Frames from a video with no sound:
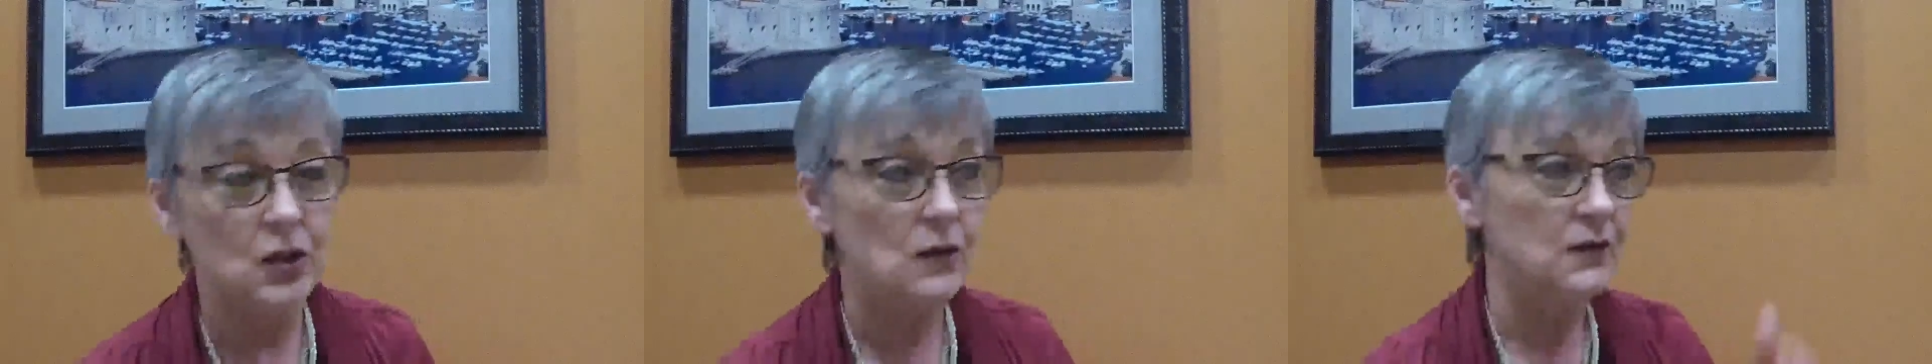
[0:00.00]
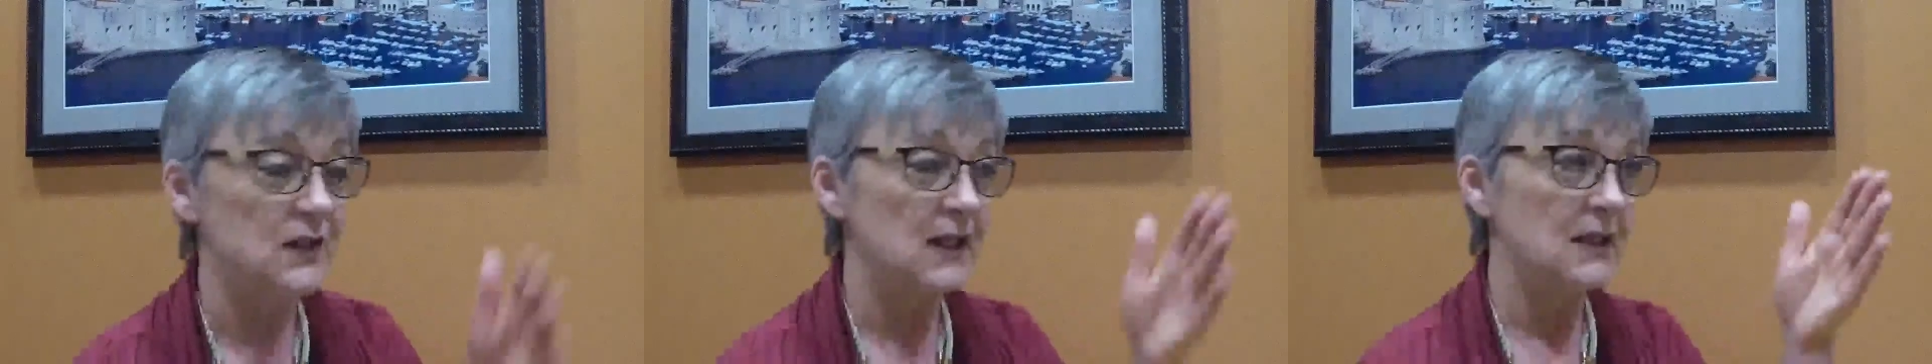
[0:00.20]

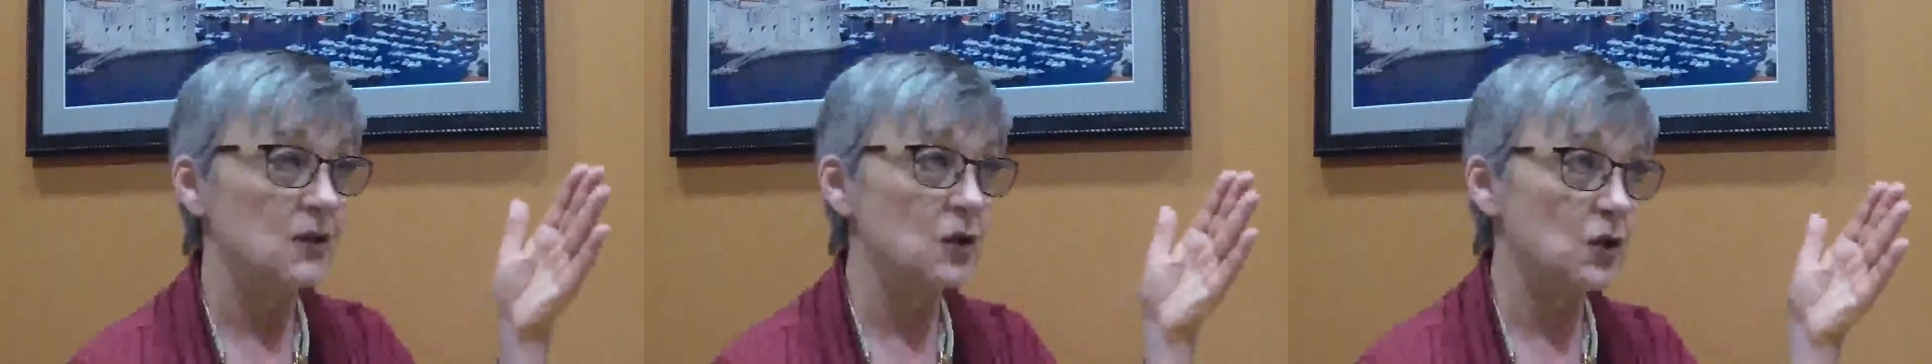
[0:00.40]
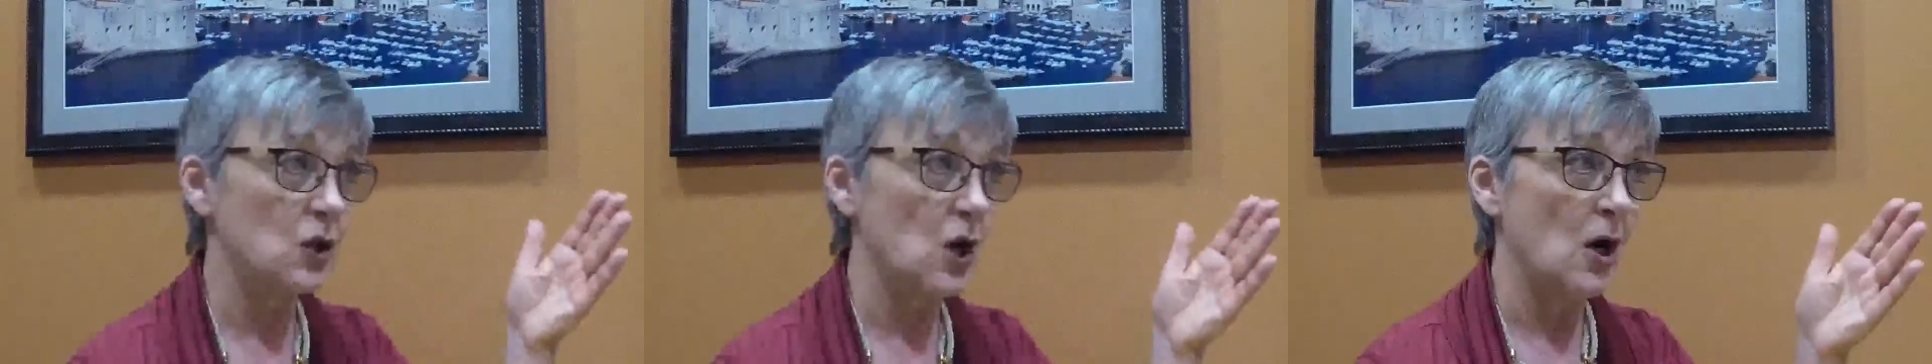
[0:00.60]
you've seen
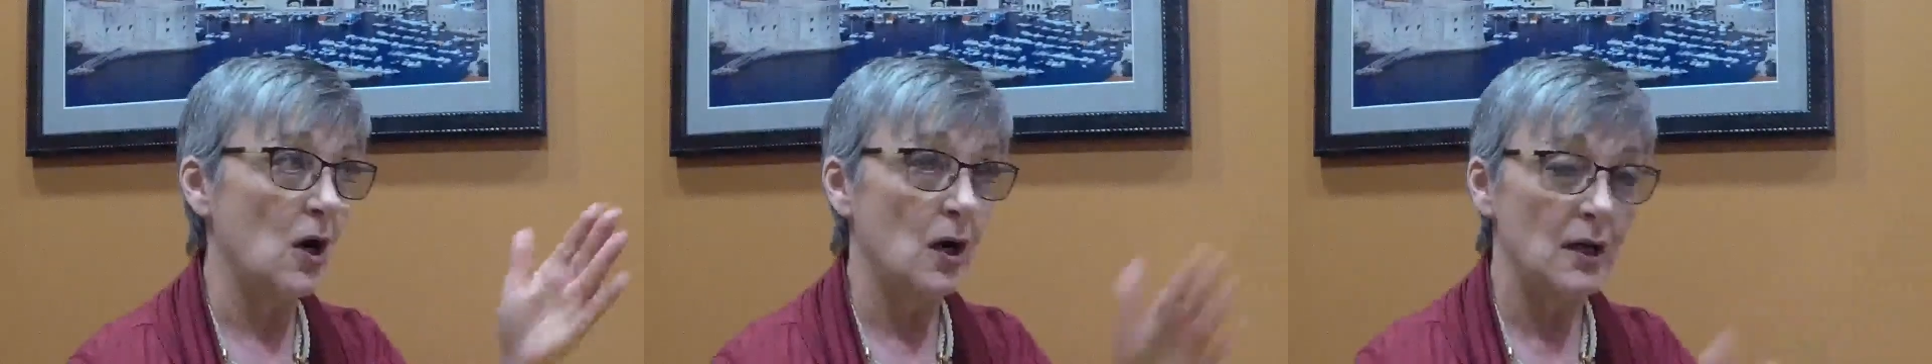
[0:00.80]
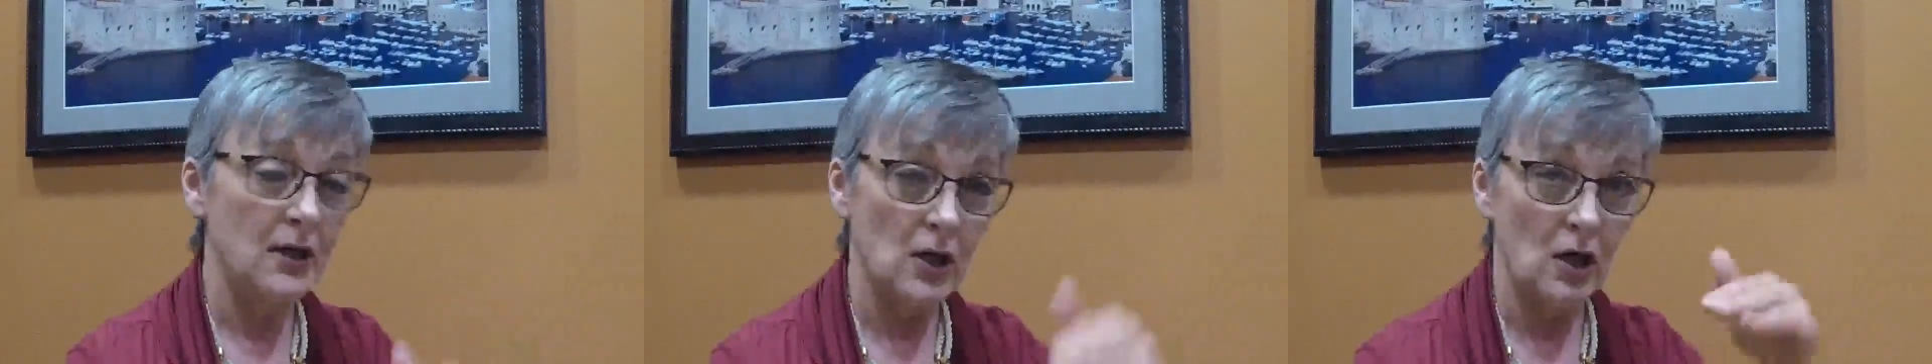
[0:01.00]

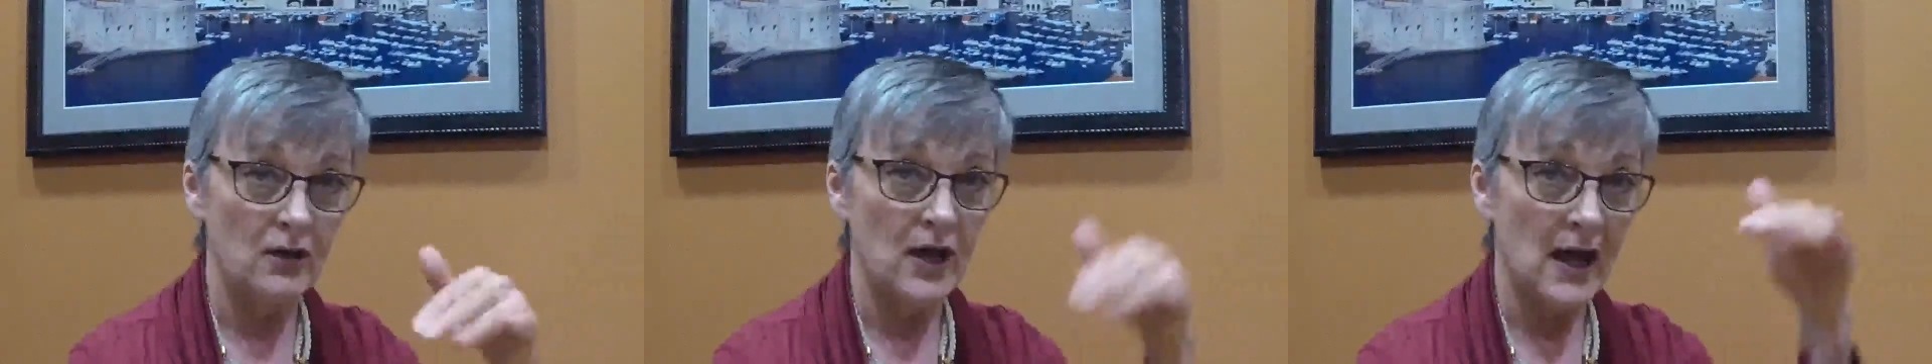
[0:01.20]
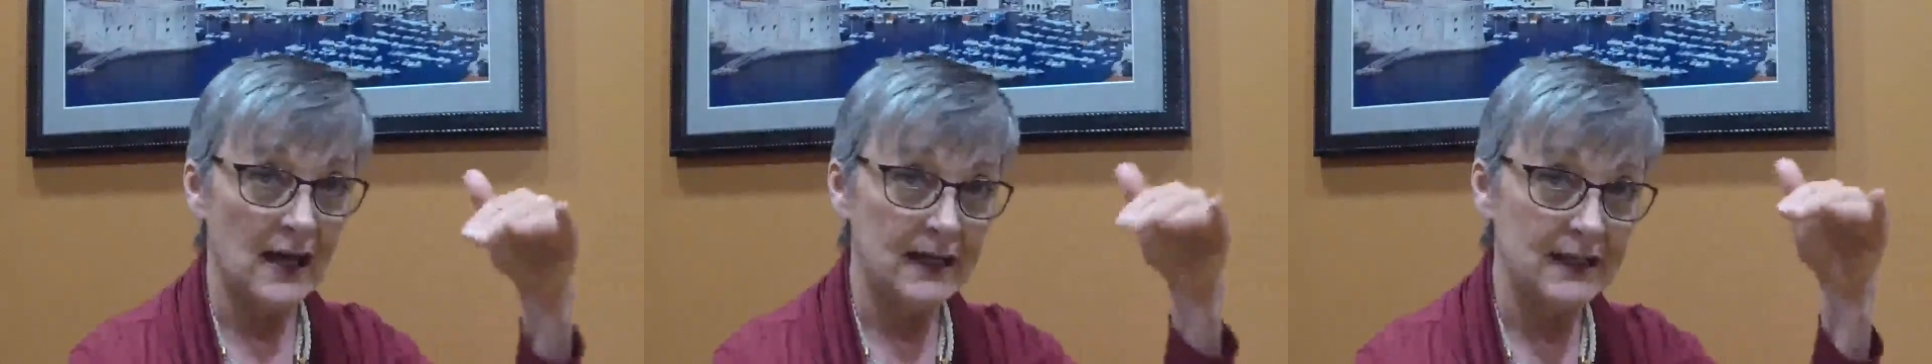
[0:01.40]
Scar and all
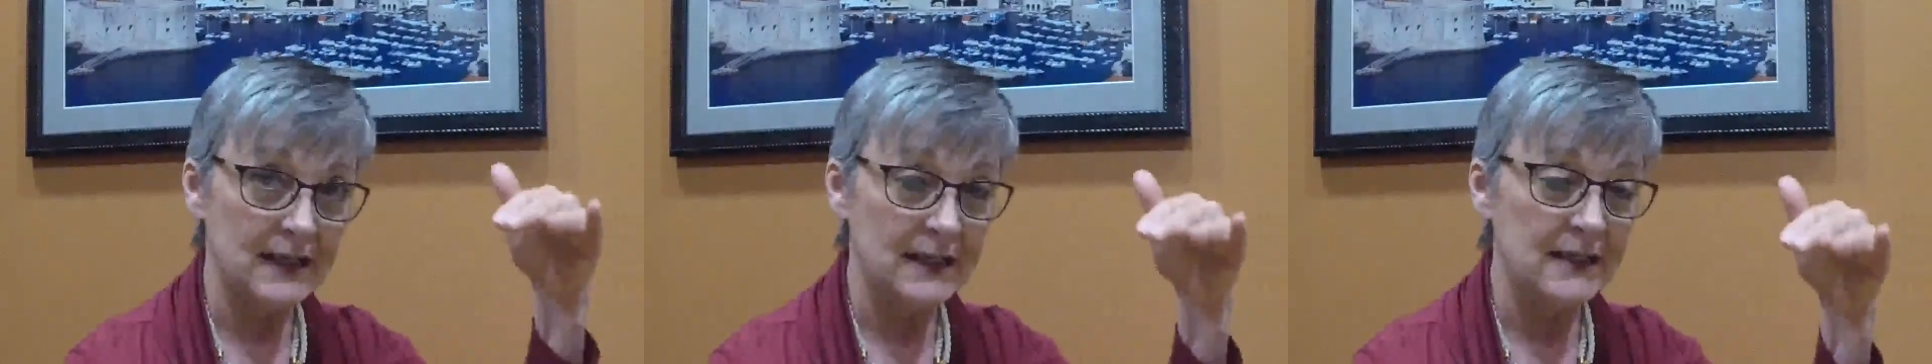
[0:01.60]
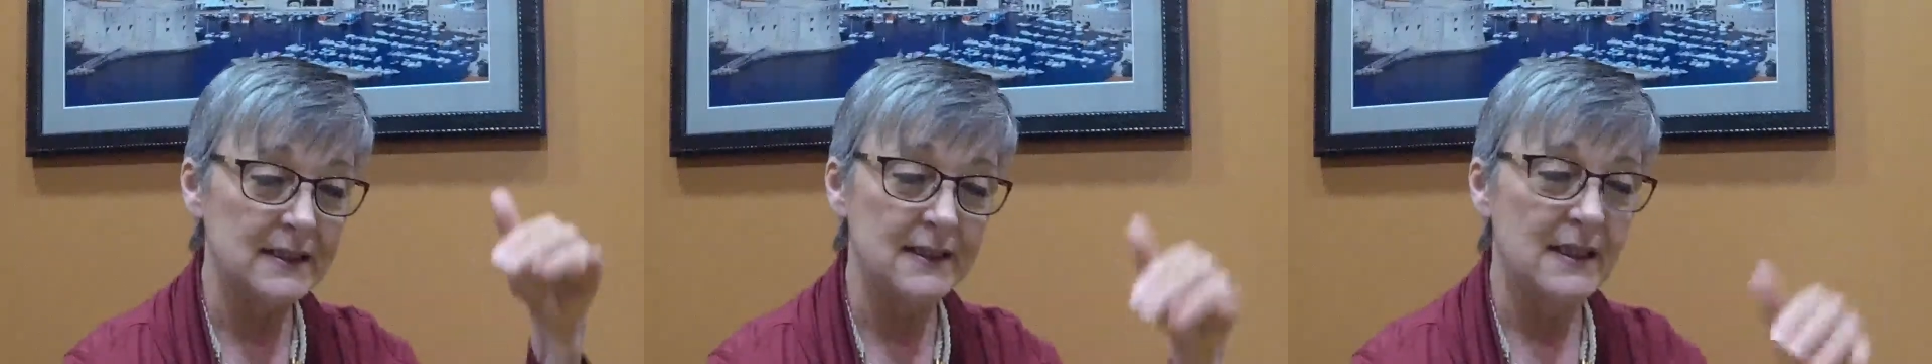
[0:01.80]
the
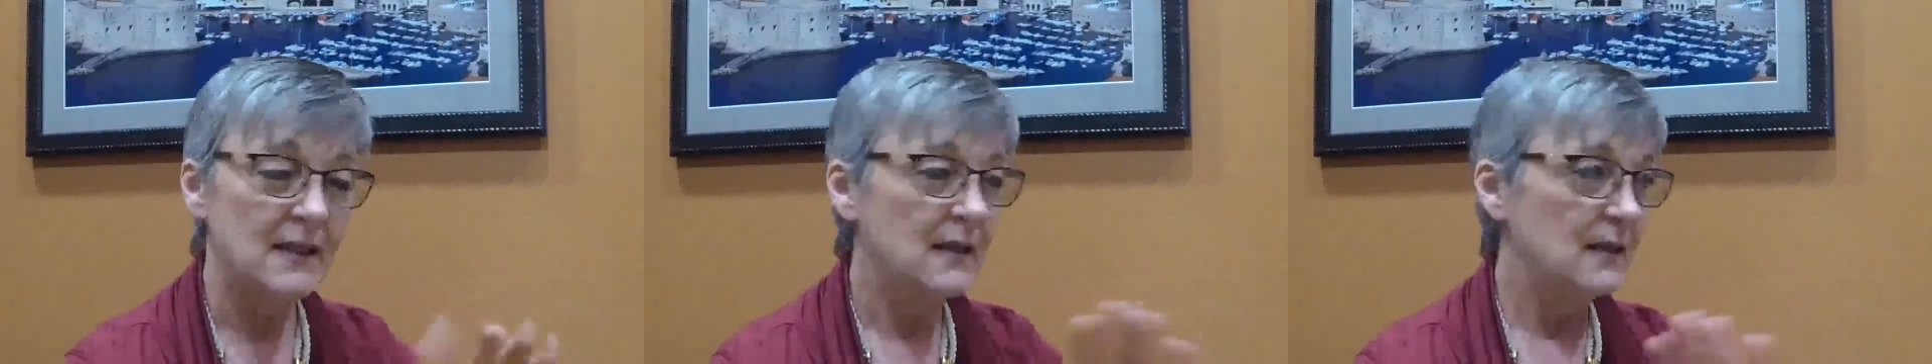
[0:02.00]
hyenas,